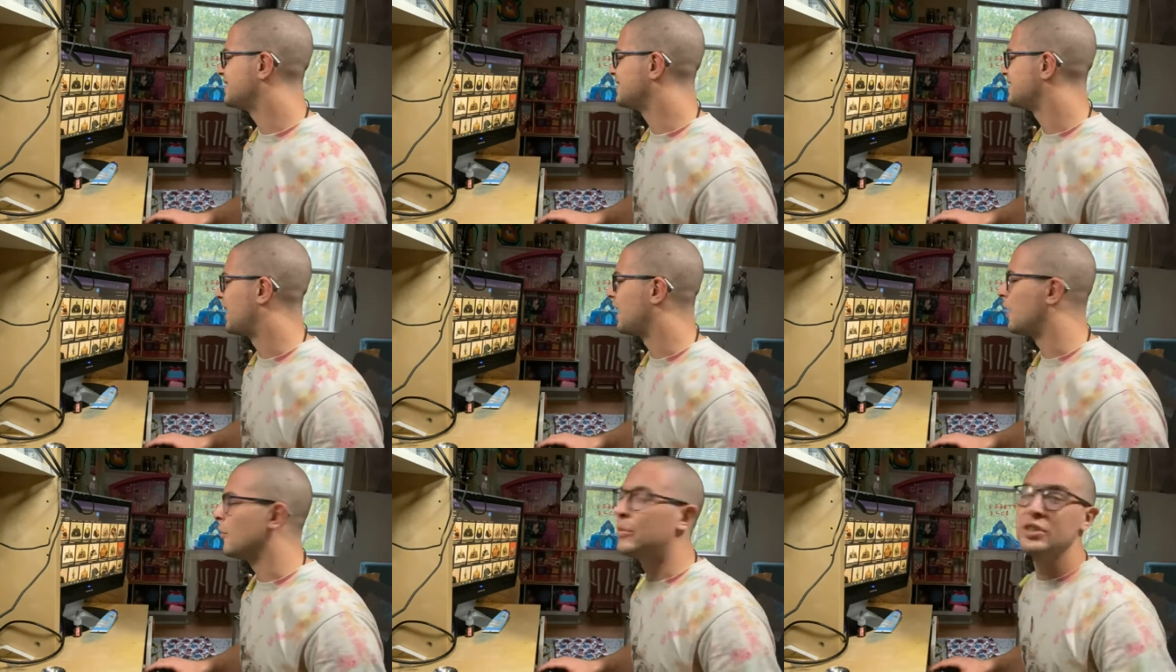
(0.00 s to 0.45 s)

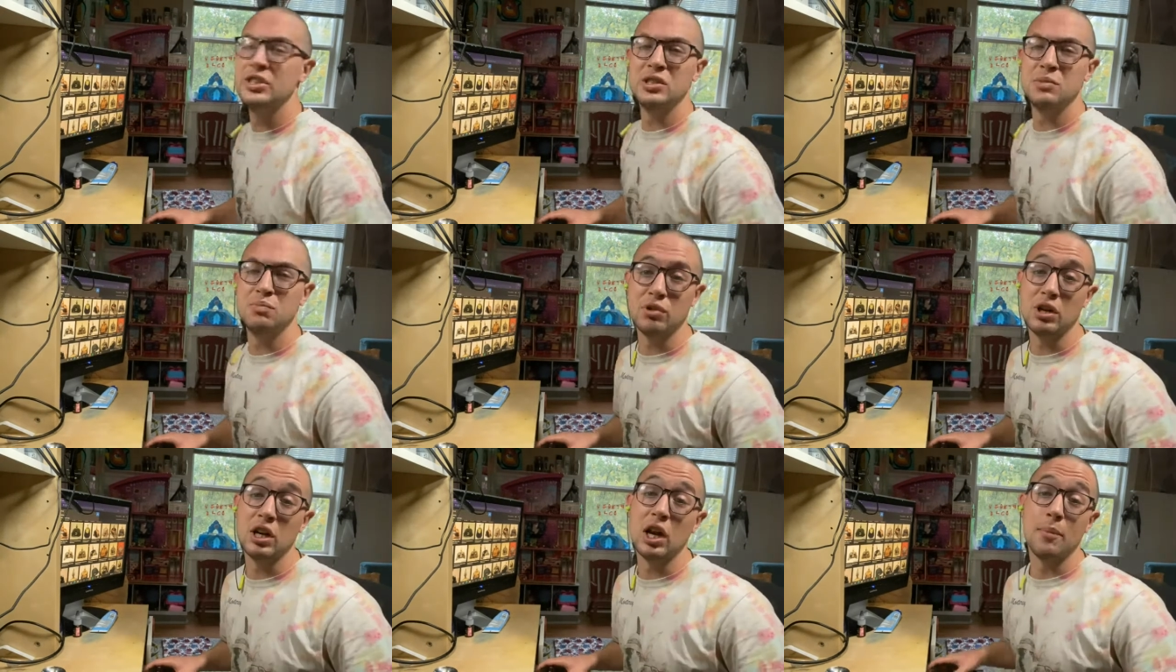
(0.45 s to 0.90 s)
I would just
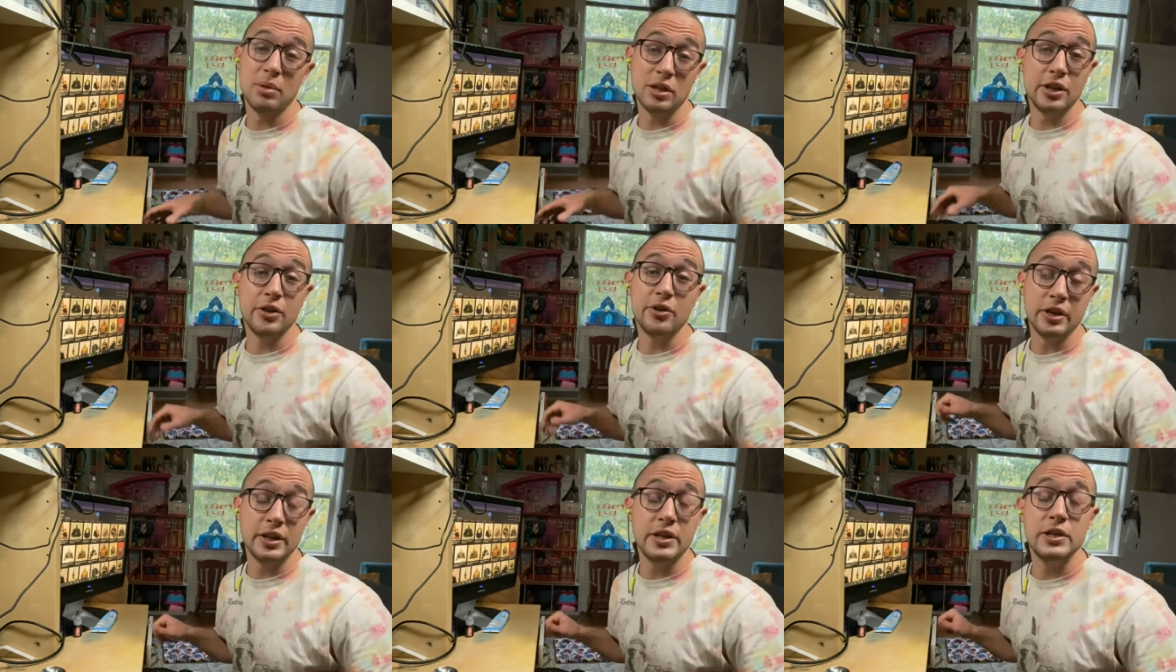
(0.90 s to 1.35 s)
bring up a
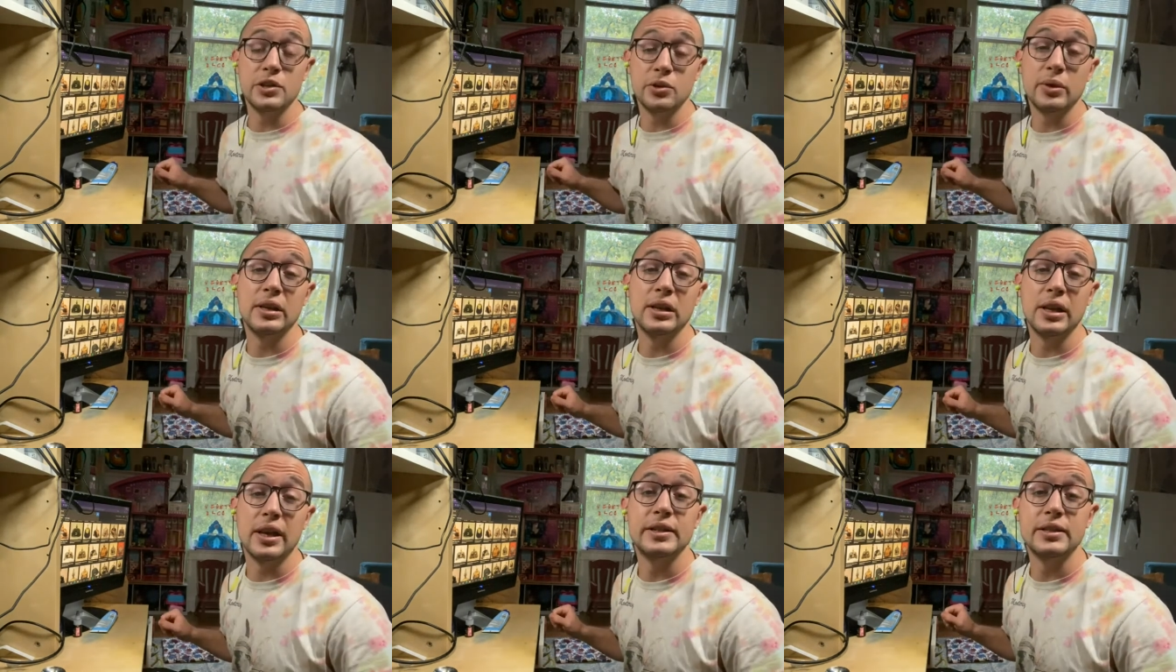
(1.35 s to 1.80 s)
little history
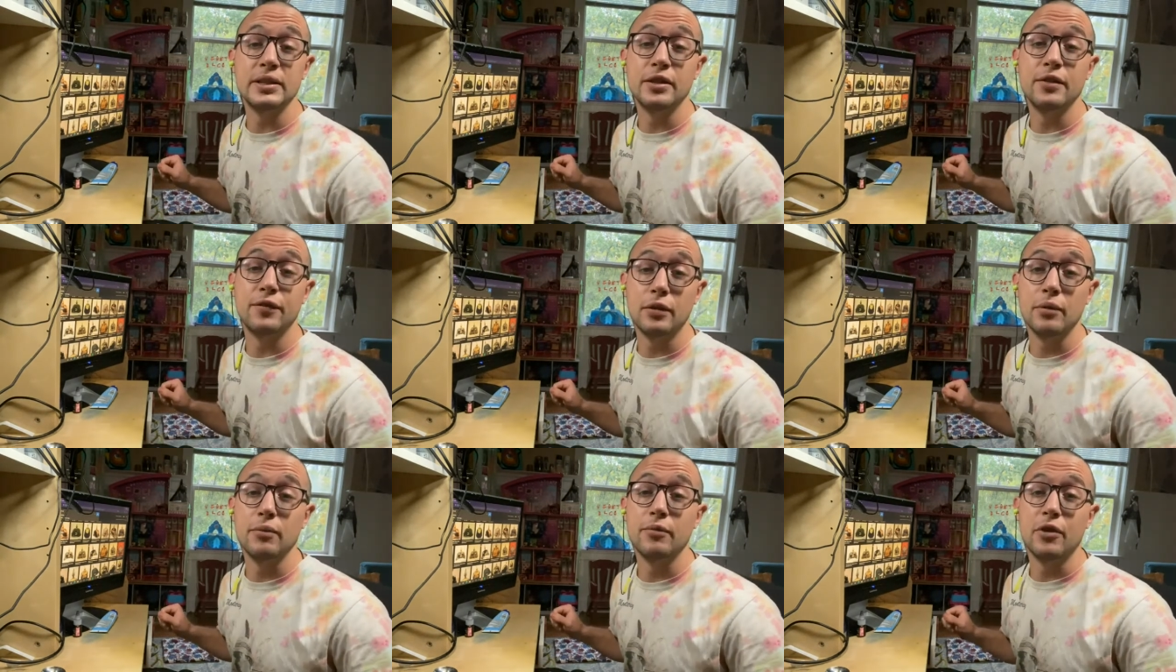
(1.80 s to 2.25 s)
lesson
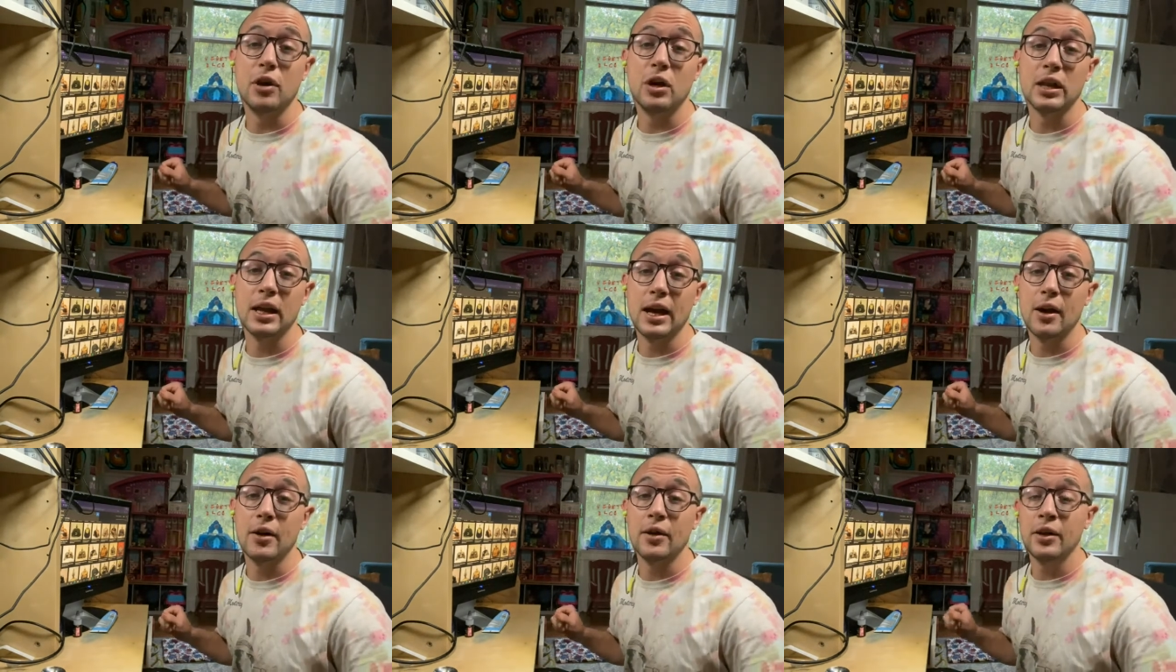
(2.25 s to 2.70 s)
from
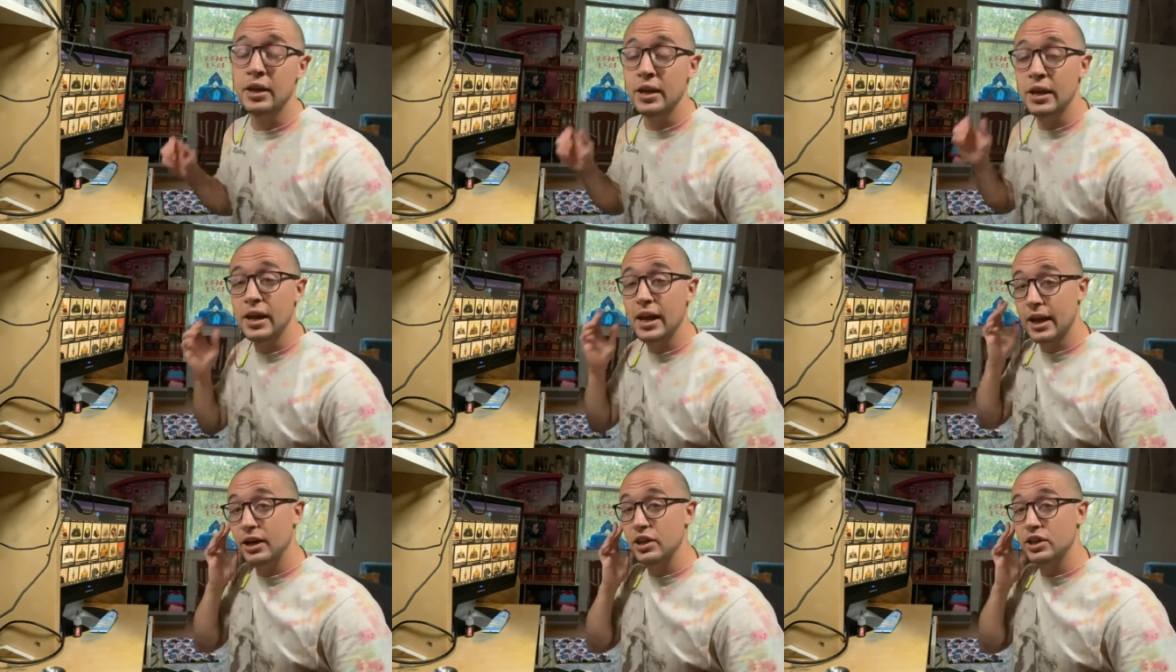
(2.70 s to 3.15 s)
Fallout
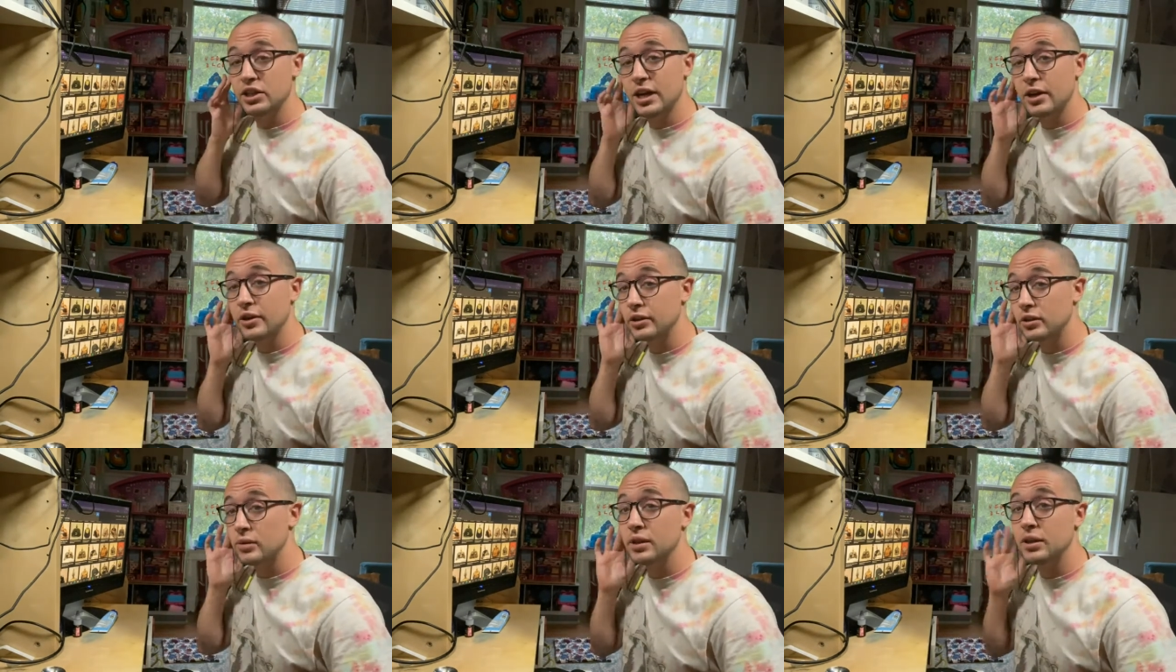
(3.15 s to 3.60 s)
and tell
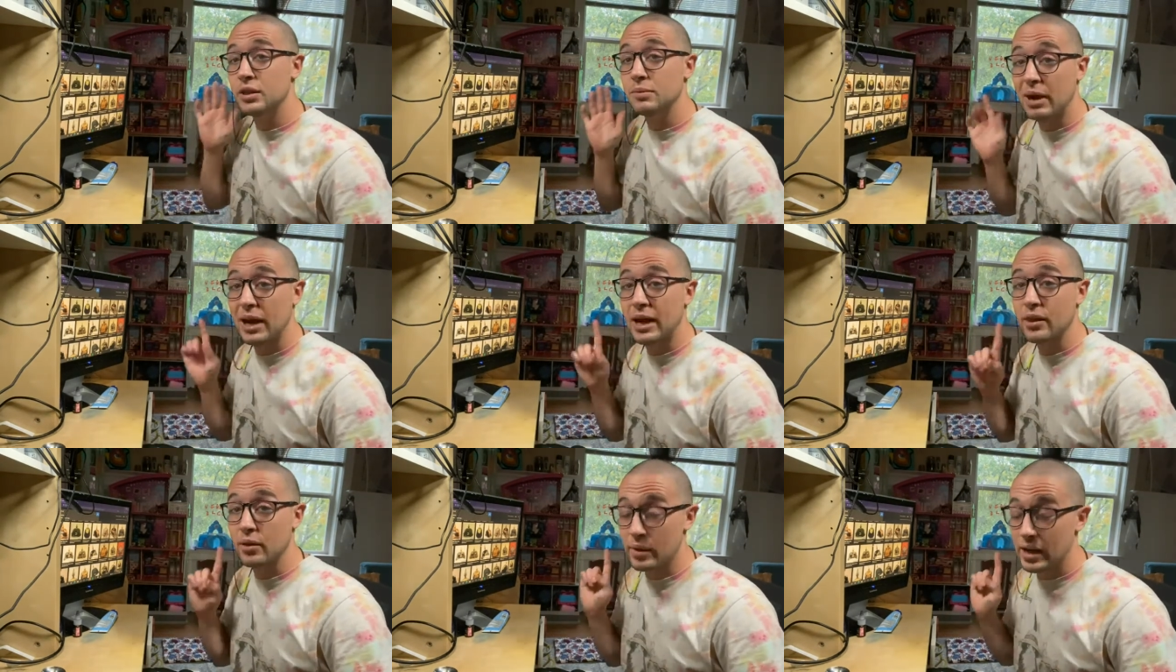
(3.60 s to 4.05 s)
you that, by
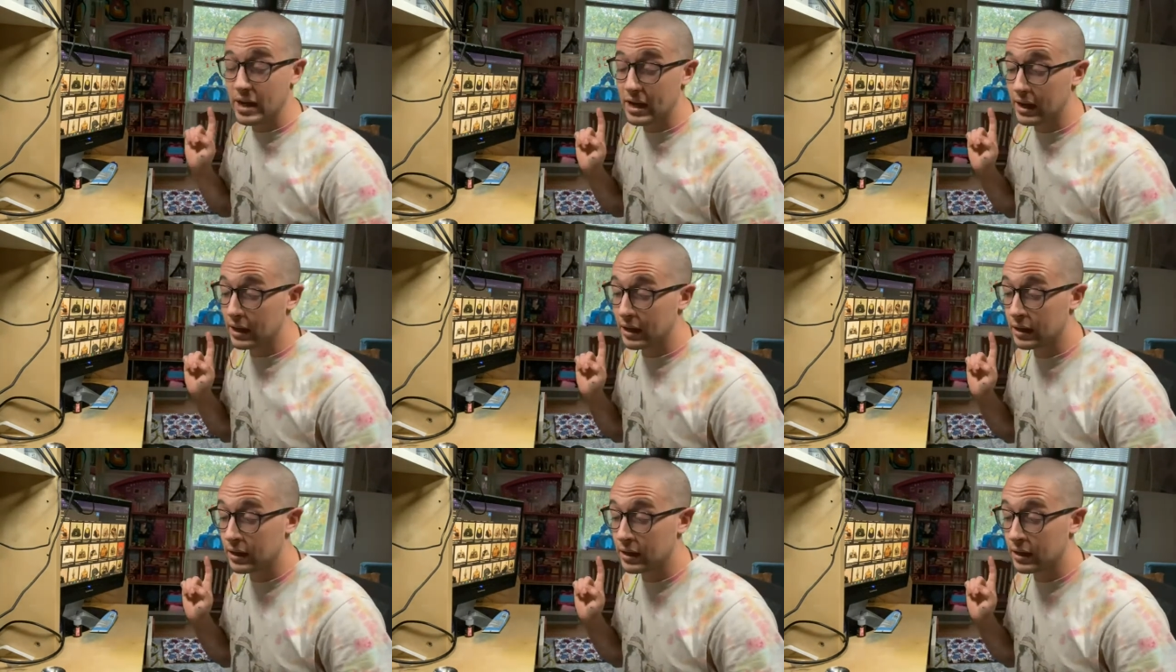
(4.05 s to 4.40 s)
the way,